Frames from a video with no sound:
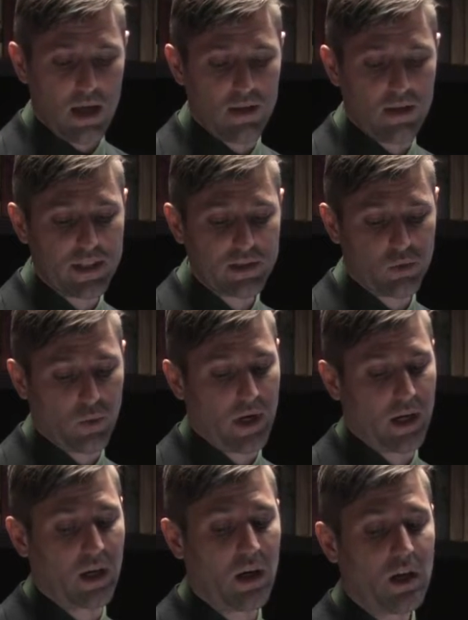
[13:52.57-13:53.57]
In this
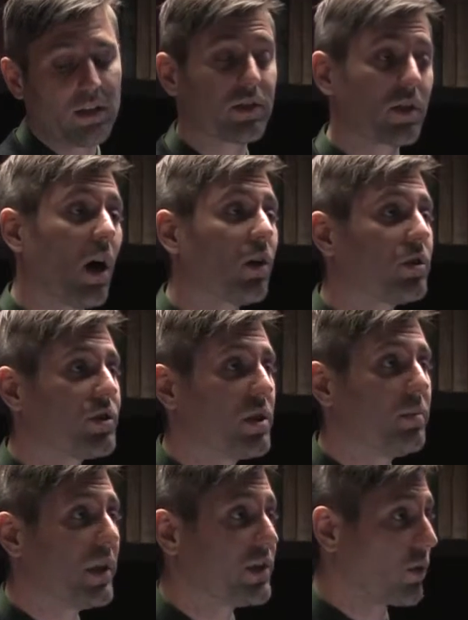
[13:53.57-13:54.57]
way,
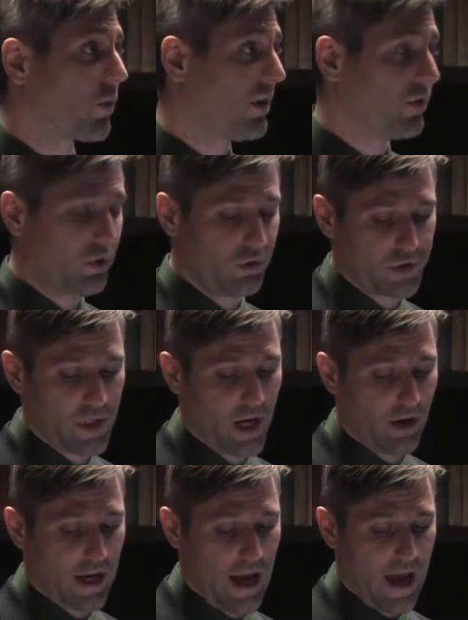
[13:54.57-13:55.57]
scholarship is a
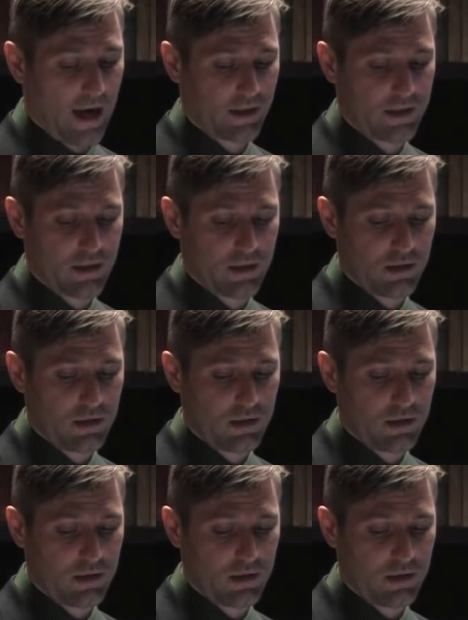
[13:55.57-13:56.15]
revolutionary act.